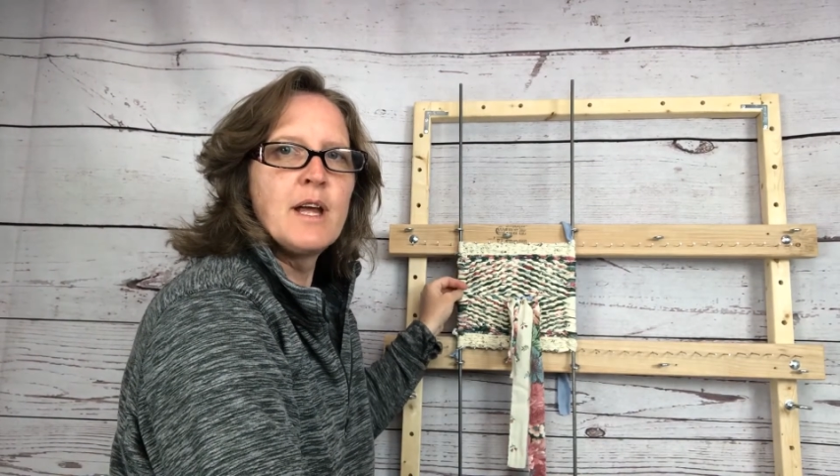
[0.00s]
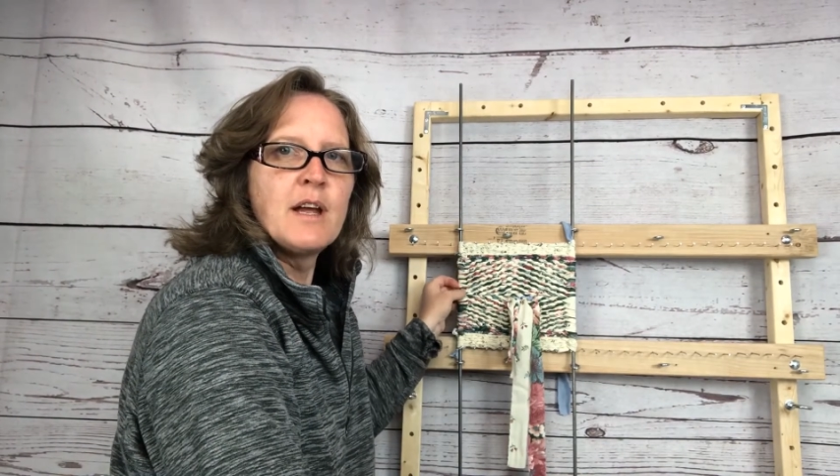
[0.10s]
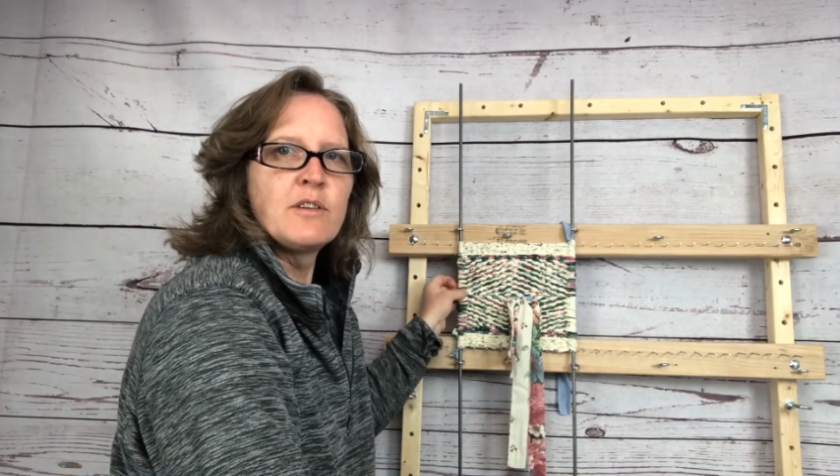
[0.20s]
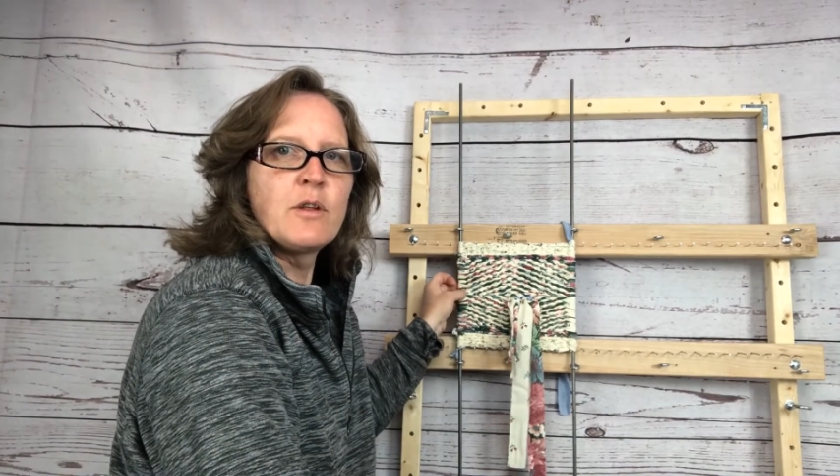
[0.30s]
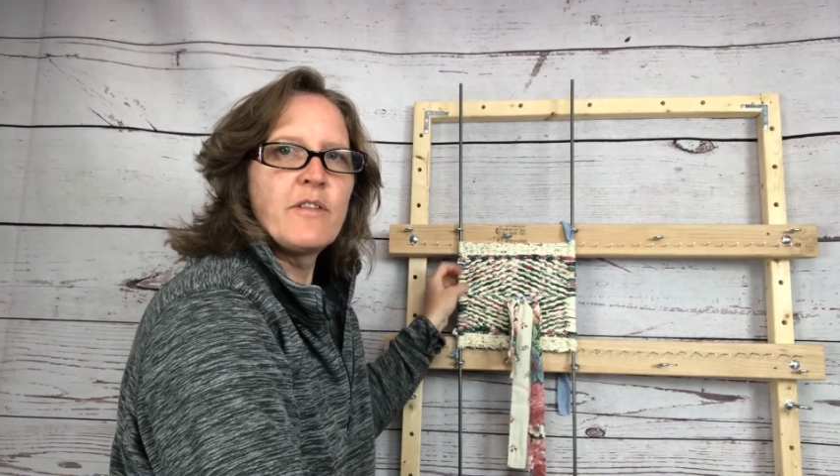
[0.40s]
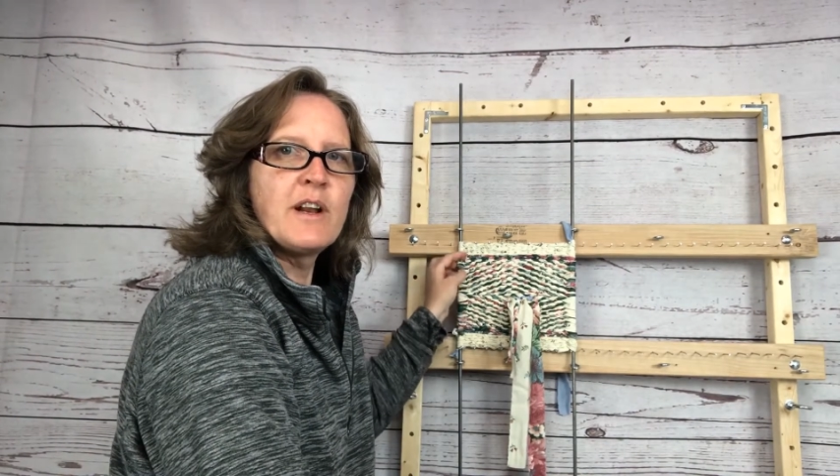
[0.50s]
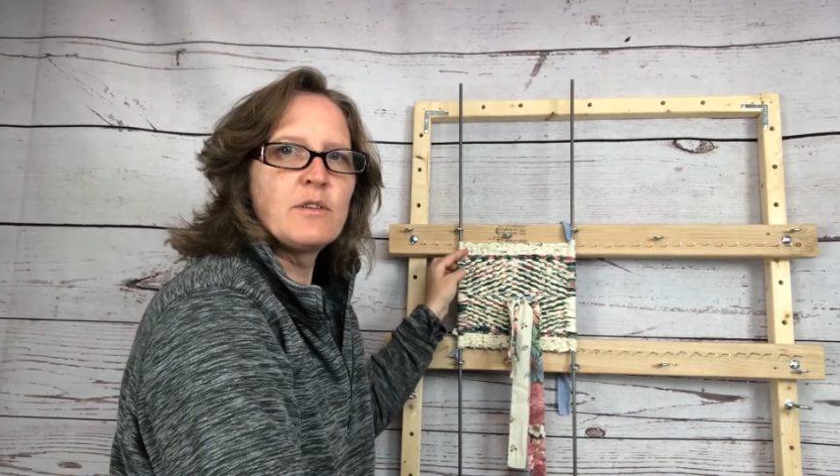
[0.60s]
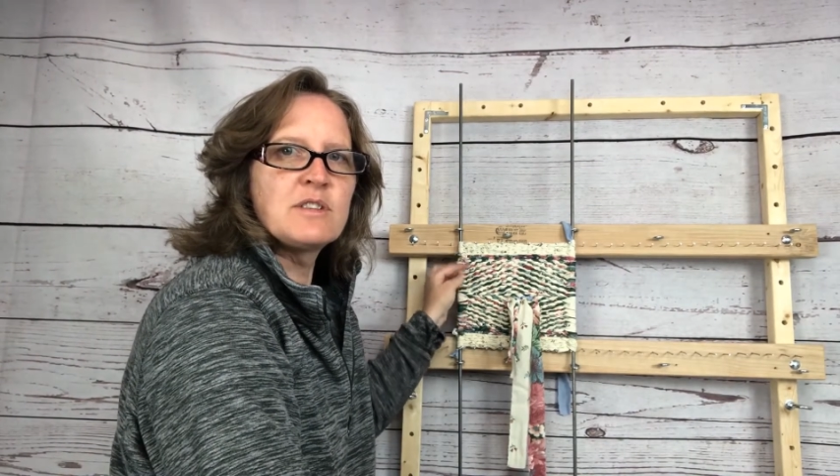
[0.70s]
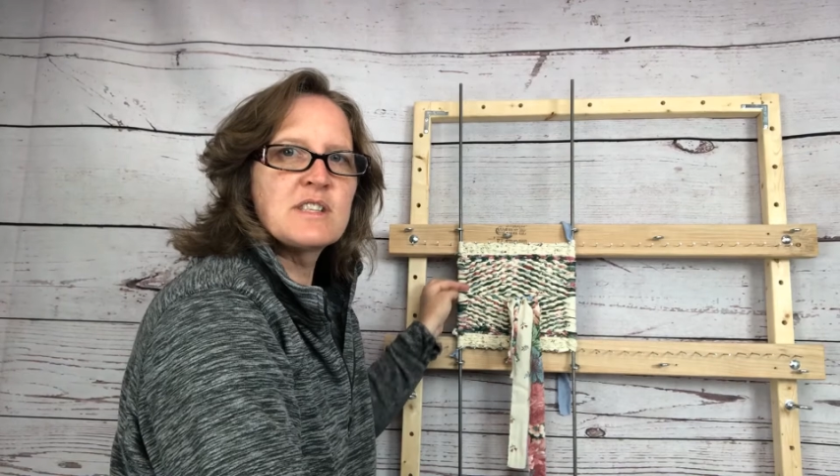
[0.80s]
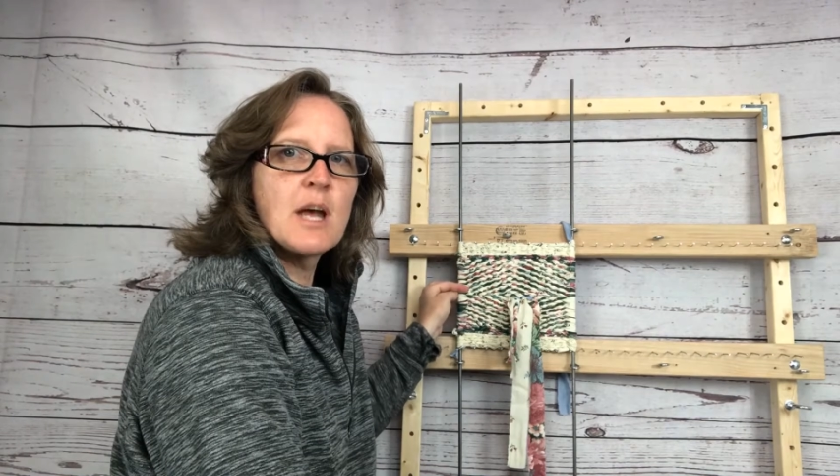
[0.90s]
so that they don't
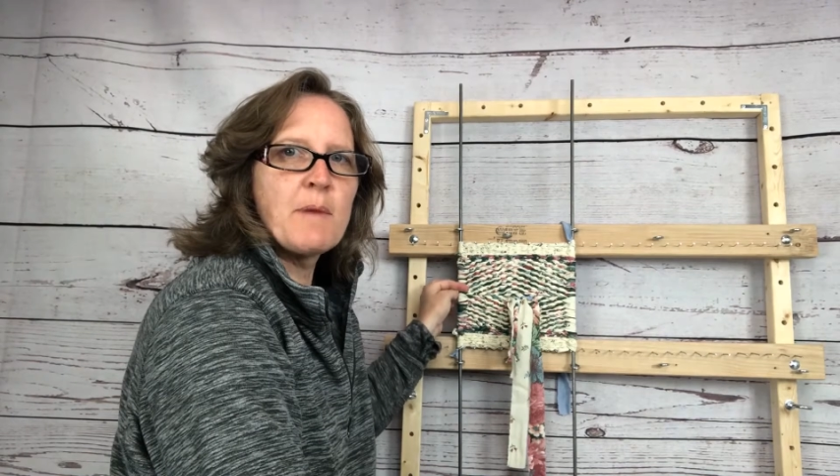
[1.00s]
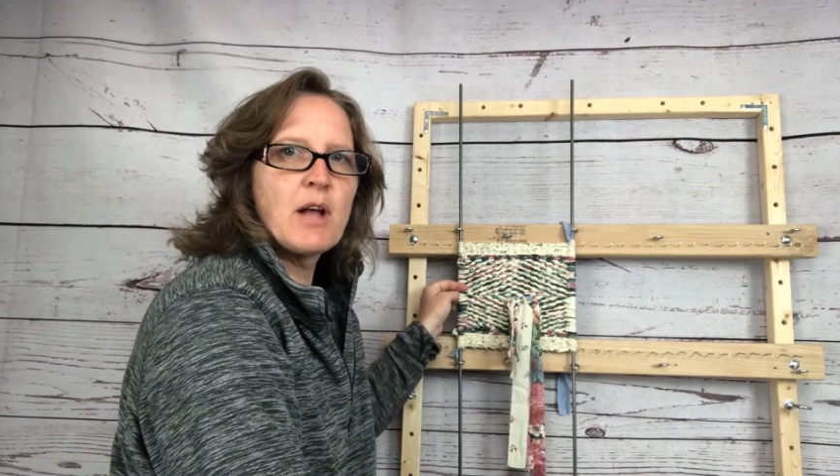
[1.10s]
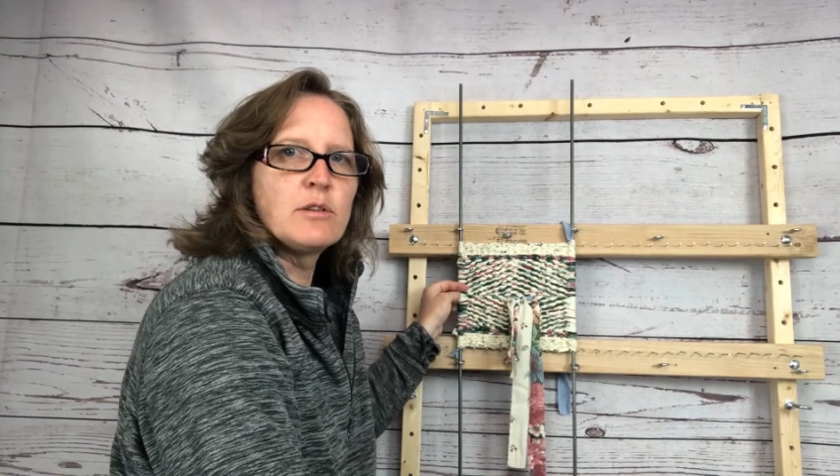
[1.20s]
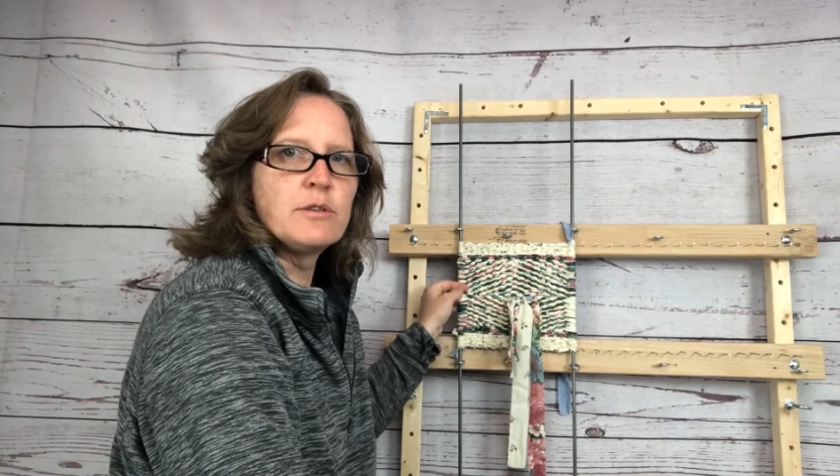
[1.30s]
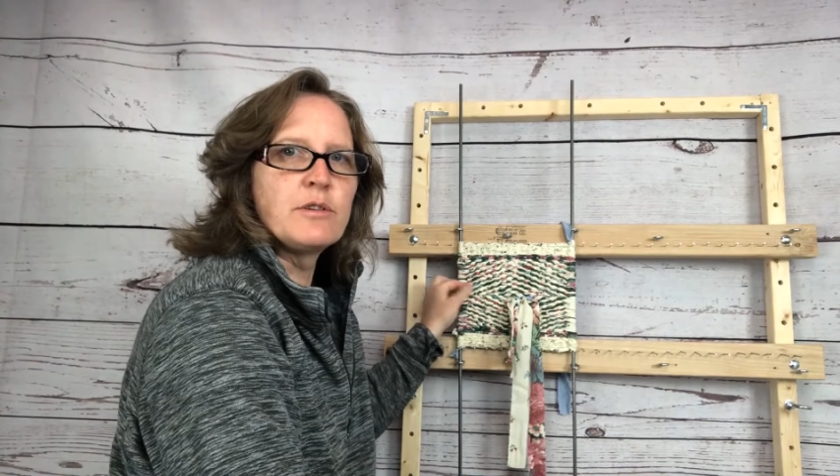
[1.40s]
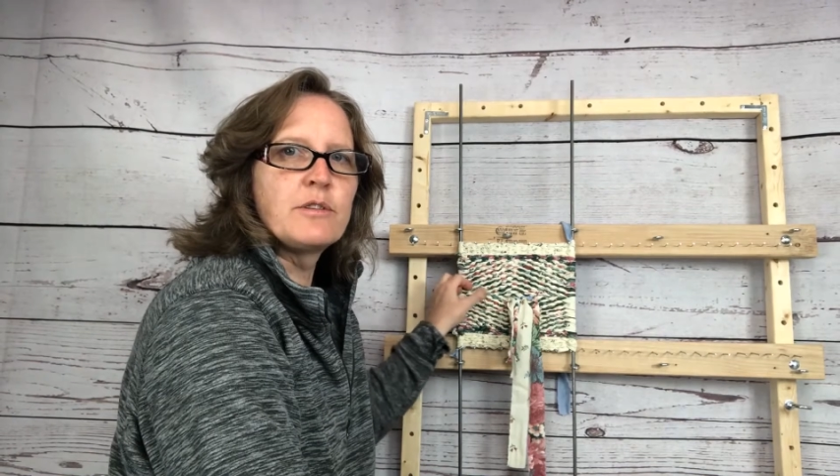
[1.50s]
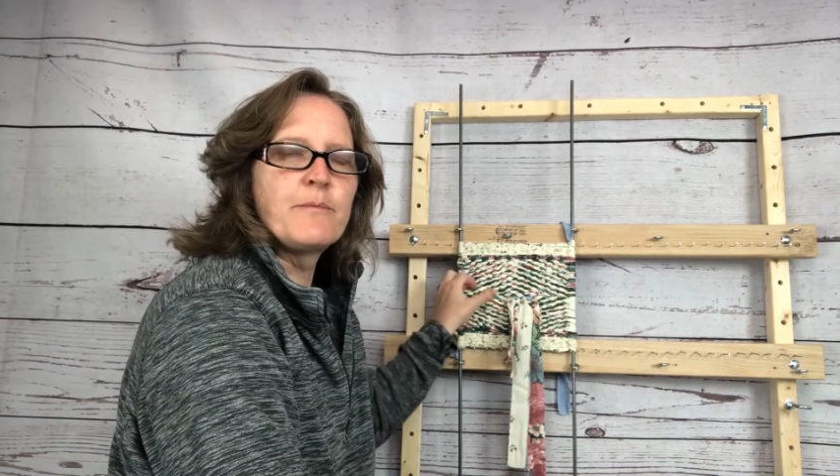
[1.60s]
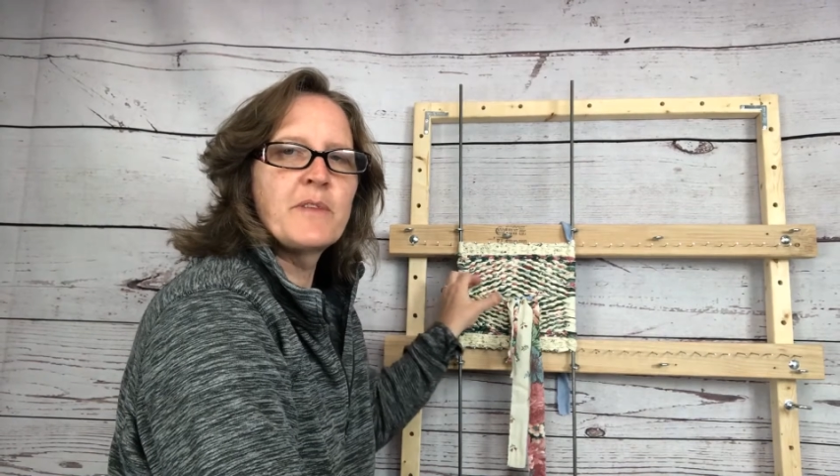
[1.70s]
just come out loose.